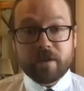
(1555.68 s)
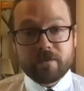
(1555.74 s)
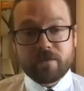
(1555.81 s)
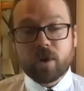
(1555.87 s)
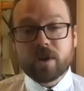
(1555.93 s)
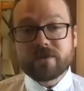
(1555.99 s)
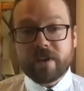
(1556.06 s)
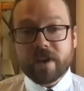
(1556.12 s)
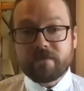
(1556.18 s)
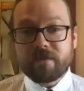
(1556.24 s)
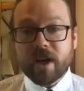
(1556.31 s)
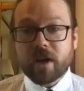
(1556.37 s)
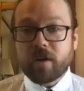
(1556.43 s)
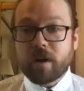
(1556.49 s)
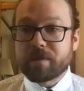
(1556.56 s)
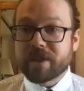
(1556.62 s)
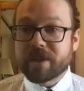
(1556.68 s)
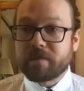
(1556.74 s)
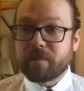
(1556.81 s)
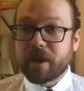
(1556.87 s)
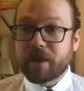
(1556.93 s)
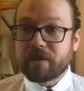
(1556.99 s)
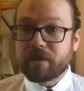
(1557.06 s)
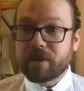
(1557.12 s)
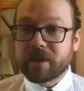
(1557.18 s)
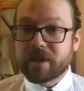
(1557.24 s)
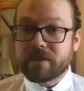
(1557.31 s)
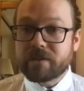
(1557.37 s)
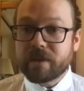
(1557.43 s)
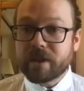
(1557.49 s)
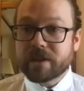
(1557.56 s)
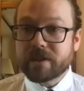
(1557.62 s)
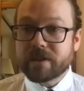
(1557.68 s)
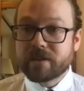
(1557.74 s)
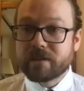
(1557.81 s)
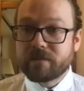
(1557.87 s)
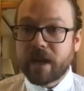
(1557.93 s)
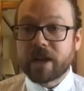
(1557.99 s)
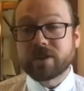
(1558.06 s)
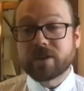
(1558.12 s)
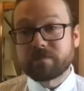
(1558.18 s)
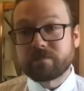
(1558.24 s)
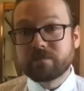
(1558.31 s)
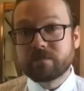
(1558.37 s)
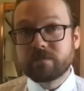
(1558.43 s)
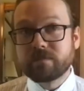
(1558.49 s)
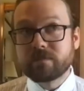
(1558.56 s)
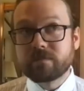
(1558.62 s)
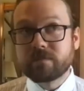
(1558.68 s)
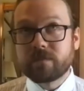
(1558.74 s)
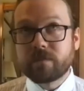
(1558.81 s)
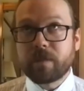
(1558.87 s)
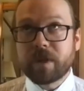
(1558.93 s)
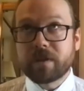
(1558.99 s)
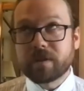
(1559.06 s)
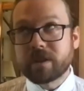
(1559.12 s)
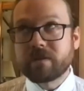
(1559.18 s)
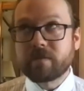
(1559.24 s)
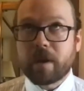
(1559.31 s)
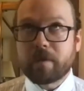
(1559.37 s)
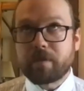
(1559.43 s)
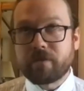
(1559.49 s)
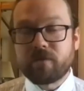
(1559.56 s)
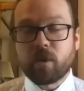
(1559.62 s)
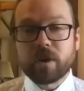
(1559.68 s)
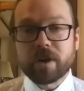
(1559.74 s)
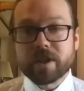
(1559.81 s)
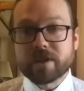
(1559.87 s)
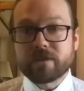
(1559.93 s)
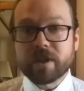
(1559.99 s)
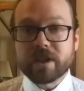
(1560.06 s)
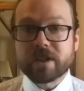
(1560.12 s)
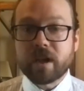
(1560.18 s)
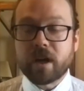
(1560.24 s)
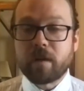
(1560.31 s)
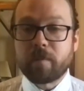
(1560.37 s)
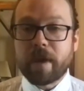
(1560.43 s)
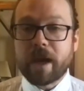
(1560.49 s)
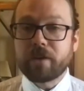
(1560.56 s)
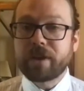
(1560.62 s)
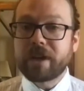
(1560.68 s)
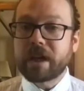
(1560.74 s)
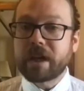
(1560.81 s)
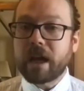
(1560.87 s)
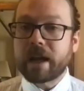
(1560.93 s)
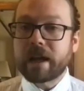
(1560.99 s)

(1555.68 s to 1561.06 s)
of Amphi are represented by 3 districts. Actually, I believe it might be 4 districts. LD9 and